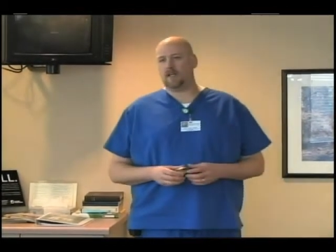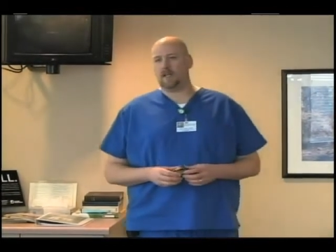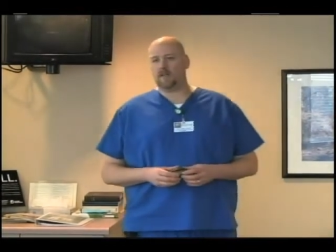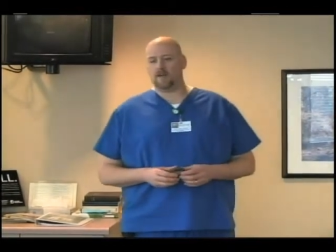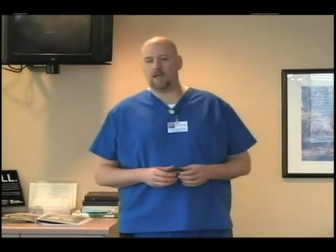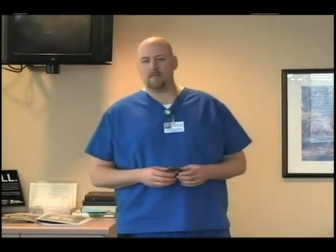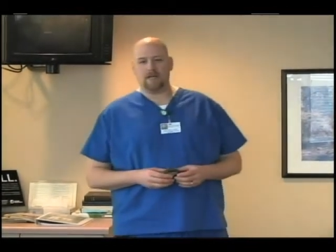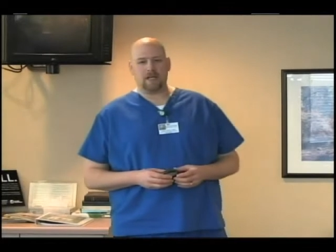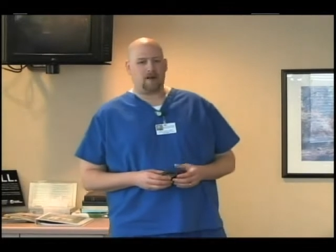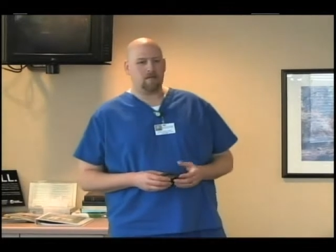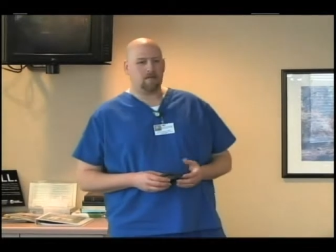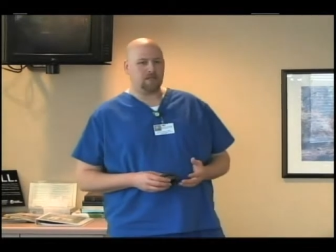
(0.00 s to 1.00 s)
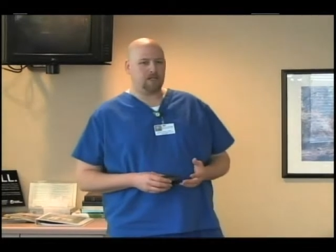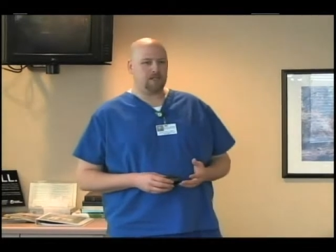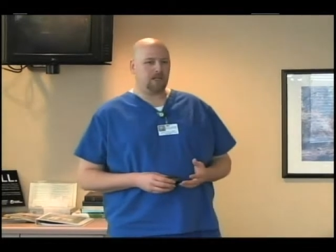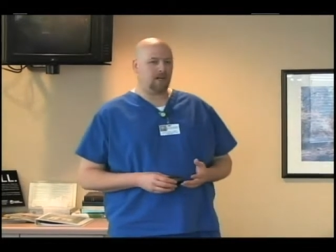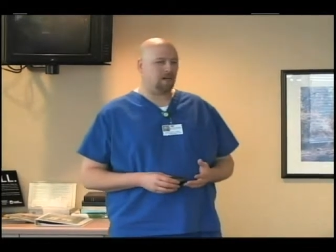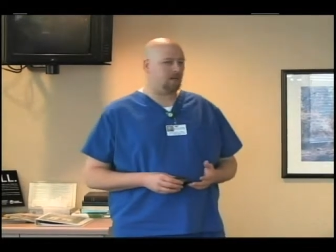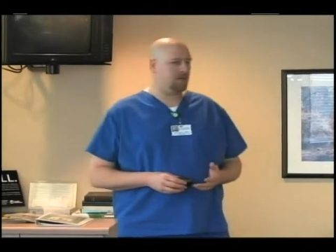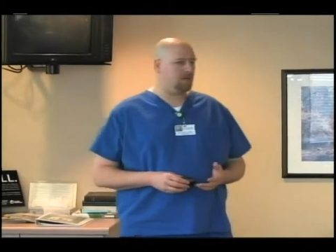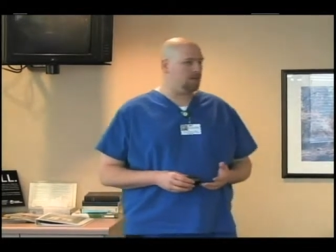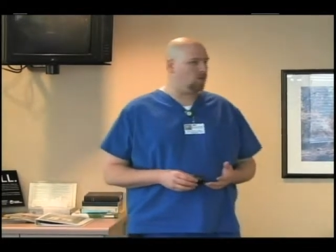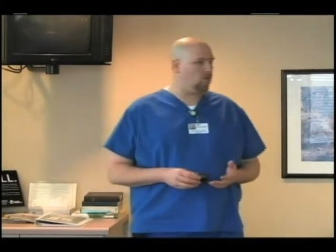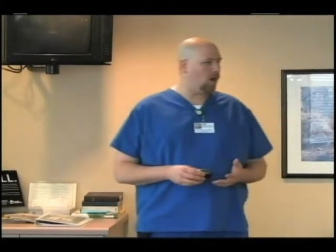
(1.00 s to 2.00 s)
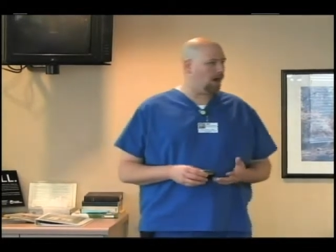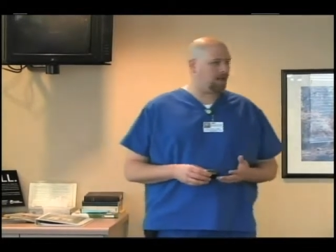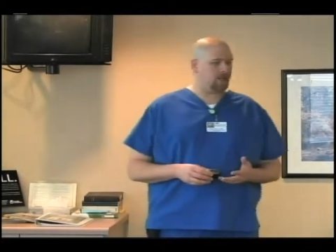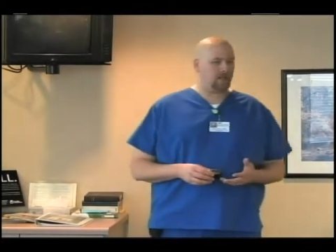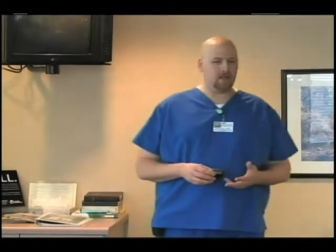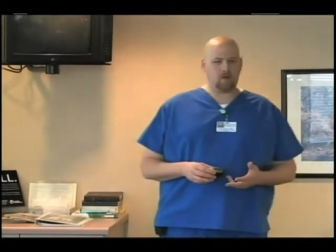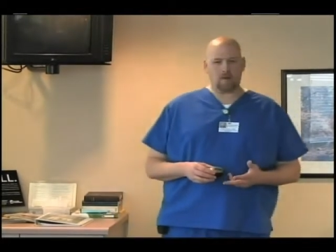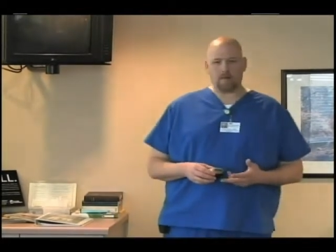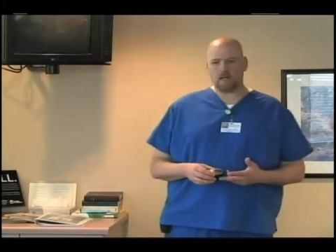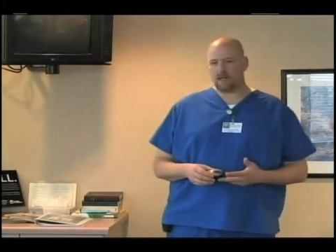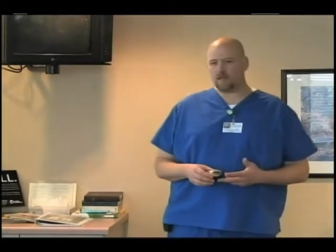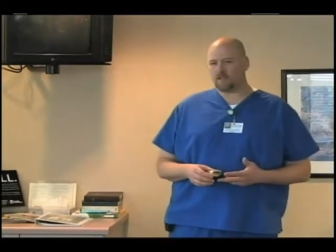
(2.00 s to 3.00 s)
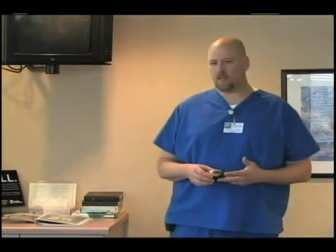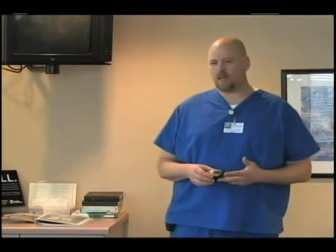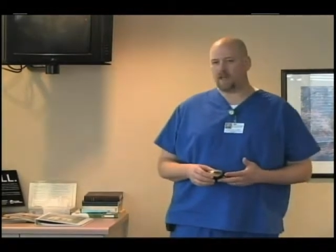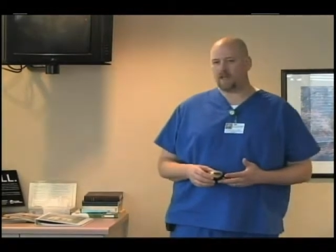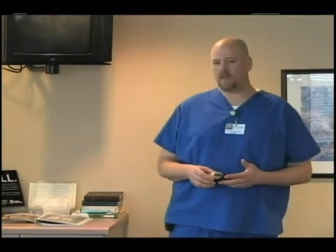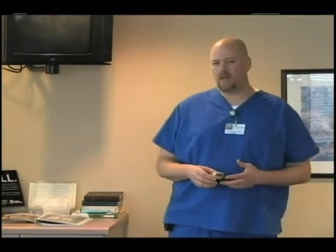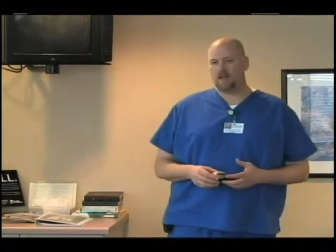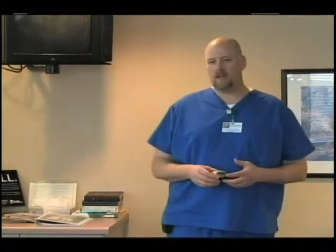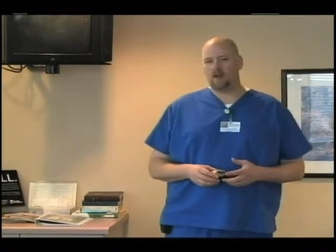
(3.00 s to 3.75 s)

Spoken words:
Can you get up and down from the chair? Can you walk? Can you go up and down stairs?